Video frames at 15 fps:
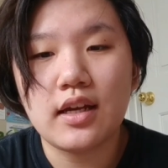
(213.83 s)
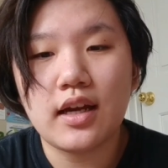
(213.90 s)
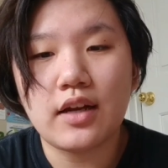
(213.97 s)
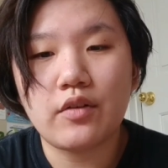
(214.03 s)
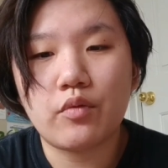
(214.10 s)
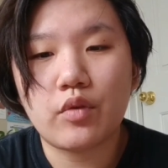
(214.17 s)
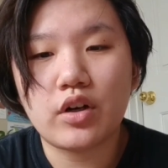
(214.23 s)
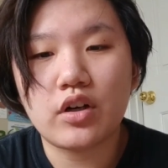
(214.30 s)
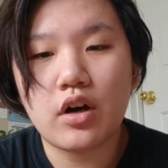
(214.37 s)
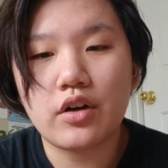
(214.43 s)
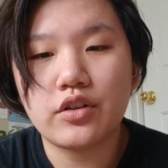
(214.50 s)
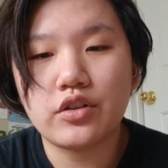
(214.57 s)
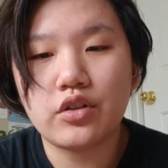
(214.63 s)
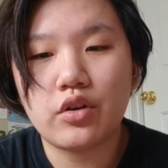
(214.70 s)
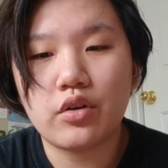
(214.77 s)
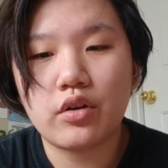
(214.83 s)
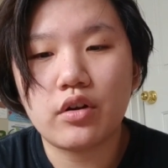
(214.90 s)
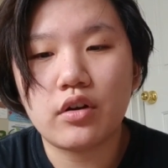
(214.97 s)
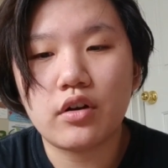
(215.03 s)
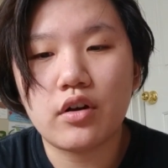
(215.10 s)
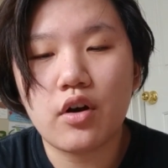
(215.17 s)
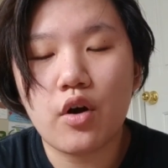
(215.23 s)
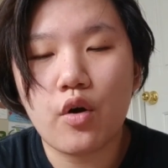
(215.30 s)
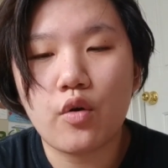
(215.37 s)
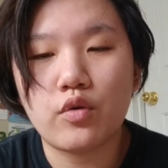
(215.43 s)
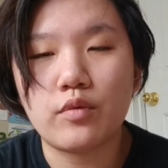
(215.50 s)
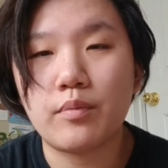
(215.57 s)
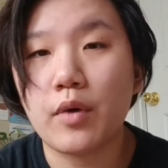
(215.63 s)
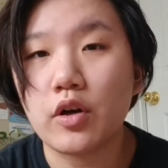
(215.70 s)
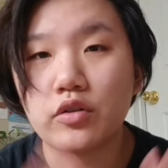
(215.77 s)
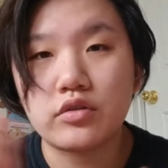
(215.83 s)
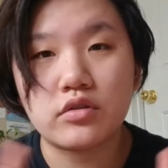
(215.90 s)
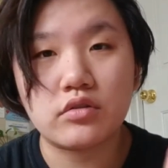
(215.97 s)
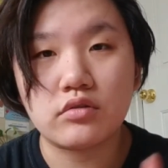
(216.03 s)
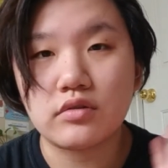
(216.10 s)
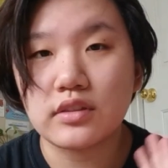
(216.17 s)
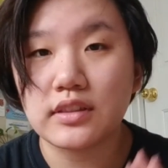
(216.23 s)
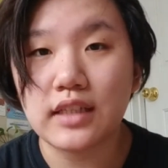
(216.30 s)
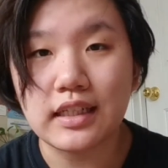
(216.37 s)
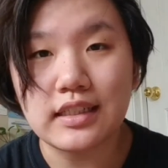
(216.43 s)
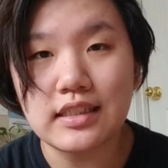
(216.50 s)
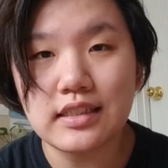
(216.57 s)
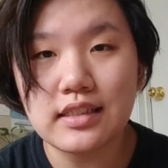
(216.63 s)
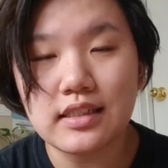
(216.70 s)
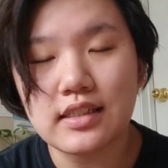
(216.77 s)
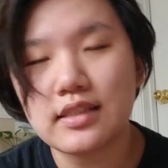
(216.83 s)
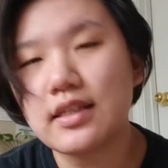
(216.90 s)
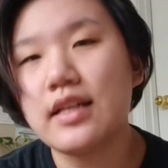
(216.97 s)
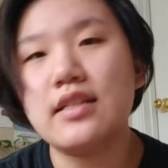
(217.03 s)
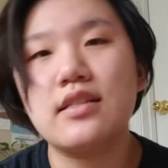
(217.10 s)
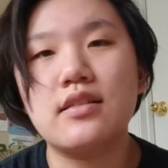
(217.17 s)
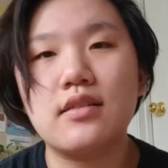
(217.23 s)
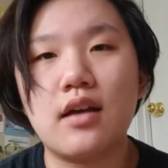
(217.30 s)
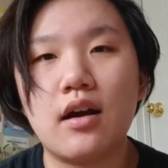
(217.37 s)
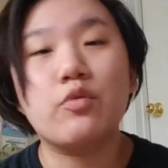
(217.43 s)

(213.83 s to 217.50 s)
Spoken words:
kind of work on your own personal studies, in a sense.